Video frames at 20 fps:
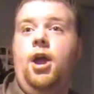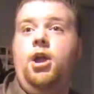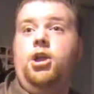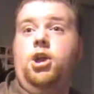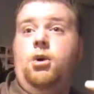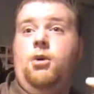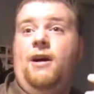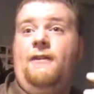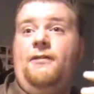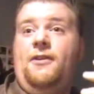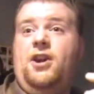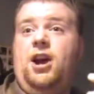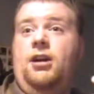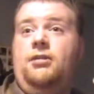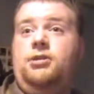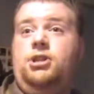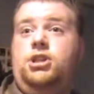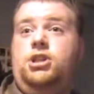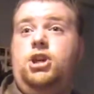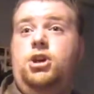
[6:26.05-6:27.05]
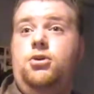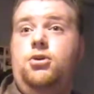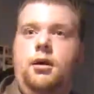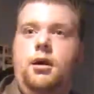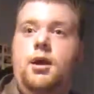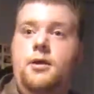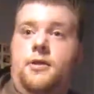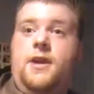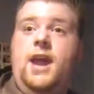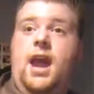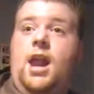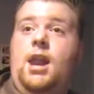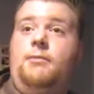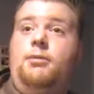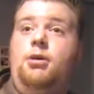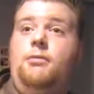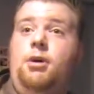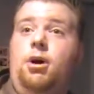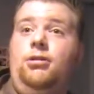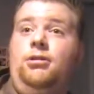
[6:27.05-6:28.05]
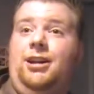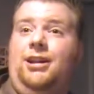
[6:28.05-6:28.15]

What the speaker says: You have forgotten to do the animal mold